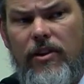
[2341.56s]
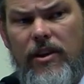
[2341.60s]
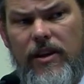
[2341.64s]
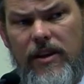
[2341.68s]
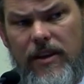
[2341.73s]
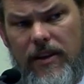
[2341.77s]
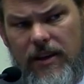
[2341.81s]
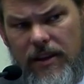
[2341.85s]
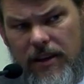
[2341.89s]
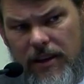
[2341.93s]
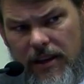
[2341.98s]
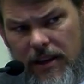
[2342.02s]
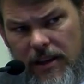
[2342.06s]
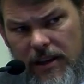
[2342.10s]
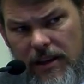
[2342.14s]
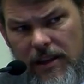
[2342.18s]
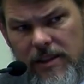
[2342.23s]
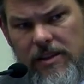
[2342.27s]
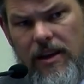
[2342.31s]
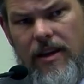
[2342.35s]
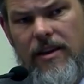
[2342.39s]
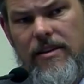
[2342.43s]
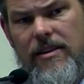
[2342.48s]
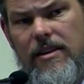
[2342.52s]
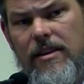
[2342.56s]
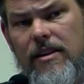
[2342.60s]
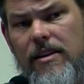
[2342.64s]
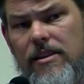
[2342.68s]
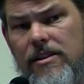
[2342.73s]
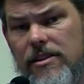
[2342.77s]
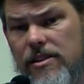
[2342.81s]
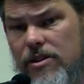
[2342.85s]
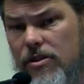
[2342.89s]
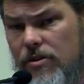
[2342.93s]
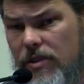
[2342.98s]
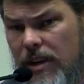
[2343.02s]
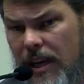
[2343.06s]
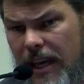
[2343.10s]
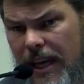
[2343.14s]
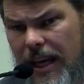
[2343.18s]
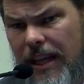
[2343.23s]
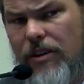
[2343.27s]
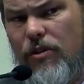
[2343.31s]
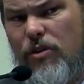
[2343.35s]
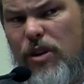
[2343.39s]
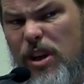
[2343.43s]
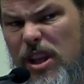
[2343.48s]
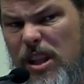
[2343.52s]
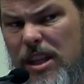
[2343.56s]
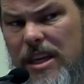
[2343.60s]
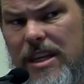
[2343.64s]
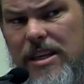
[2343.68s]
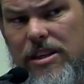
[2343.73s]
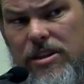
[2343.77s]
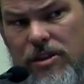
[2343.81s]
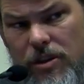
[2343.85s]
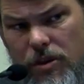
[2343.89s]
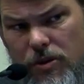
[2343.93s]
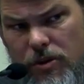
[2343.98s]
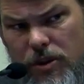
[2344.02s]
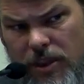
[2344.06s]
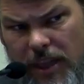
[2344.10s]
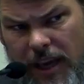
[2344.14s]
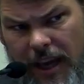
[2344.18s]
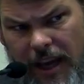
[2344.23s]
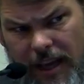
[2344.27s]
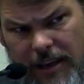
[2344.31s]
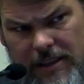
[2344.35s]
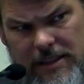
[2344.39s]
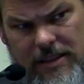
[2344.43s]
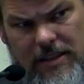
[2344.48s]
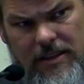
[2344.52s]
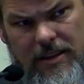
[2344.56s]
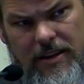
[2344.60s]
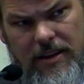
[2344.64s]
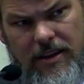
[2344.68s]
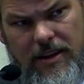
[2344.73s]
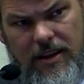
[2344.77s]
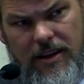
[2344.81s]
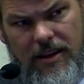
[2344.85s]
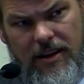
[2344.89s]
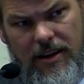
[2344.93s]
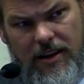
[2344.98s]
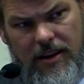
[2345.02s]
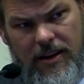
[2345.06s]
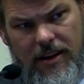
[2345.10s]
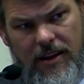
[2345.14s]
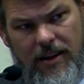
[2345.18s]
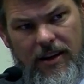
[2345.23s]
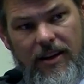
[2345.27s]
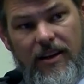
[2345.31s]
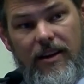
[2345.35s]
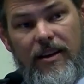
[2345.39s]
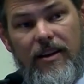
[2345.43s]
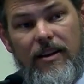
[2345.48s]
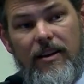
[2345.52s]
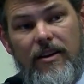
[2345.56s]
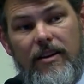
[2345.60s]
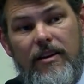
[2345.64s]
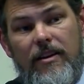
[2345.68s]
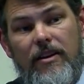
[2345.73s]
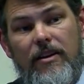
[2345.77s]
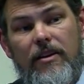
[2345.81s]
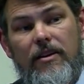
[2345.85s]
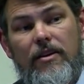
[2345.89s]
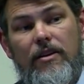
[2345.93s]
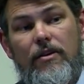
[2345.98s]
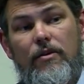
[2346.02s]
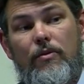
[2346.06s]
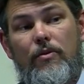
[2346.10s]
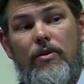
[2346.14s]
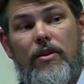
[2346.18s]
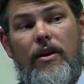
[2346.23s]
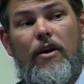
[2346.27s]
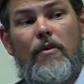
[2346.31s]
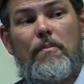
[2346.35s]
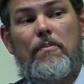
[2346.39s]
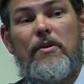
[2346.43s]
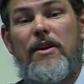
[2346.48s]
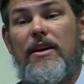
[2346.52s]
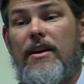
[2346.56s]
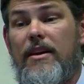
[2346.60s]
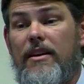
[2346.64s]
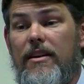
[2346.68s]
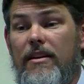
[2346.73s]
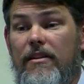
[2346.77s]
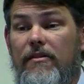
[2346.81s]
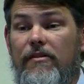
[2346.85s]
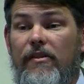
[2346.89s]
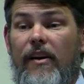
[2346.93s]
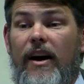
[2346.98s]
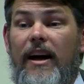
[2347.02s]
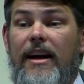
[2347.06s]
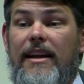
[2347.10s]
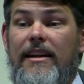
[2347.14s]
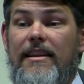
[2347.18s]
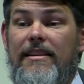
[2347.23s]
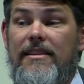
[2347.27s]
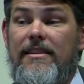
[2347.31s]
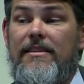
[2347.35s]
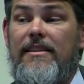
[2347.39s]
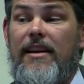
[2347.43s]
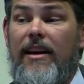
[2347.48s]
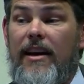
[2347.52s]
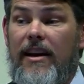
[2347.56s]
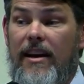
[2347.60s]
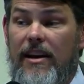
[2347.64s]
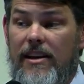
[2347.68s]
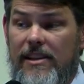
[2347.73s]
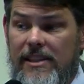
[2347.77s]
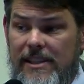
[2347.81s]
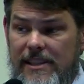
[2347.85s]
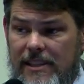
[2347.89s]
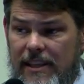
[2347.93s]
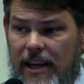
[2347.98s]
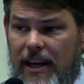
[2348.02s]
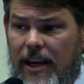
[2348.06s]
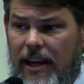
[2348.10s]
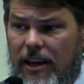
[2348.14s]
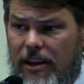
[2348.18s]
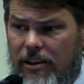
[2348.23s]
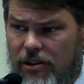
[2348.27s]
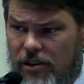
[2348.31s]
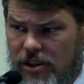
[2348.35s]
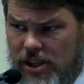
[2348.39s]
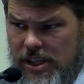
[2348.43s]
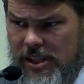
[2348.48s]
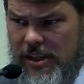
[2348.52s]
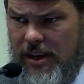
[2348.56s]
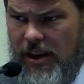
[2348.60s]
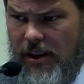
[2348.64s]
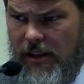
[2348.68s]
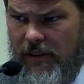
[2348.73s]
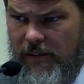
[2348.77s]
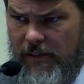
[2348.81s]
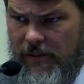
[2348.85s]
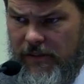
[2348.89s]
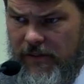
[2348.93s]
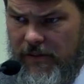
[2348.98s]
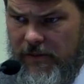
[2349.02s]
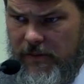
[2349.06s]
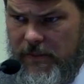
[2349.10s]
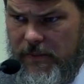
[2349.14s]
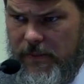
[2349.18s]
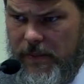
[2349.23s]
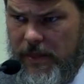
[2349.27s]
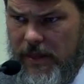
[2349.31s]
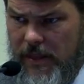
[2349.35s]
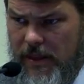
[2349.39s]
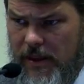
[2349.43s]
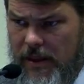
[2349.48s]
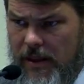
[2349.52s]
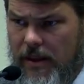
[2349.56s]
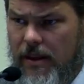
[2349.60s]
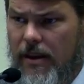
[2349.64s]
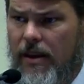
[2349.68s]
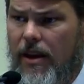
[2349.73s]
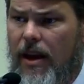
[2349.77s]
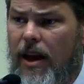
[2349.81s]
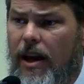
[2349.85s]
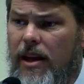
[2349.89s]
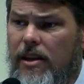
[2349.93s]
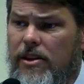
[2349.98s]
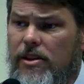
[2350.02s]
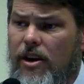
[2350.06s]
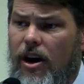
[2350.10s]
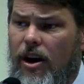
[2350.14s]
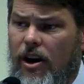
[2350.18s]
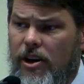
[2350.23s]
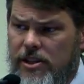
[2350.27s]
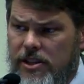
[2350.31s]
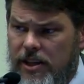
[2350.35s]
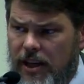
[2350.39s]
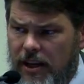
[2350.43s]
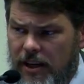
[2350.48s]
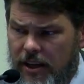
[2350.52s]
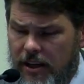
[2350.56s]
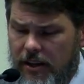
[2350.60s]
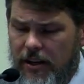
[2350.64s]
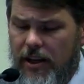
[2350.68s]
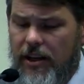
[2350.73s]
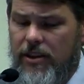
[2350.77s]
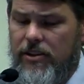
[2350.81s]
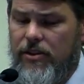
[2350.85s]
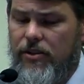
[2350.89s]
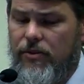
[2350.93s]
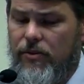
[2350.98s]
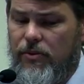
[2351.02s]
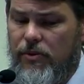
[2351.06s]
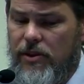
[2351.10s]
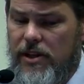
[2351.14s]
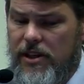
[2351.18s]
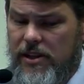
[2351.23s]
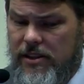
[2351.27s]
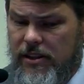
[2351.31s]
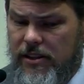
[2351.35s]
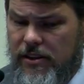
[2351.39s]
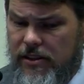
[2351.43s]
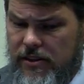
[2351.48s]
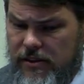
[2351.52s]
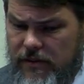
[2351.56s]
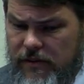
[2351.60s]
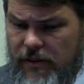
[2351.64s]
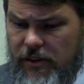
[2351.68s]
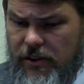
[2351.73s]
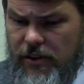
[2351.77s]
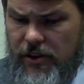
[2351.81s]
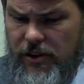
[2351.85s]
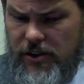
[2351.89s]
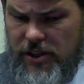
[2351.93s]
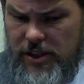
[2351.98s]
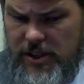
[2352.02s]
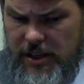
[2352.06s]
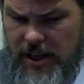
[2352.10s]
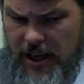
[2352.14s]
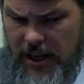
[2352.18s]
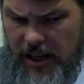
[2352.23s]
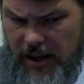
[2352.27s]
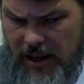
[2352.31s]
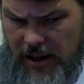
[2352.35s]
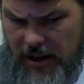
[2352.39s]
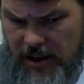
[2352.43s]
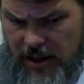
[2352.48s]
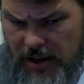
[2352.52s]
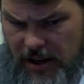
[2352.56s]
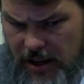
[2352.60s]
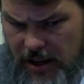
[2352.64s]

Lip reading: His idea is you can't really do that without being invited to take a stand yourself and to articulate the reasons for your stand.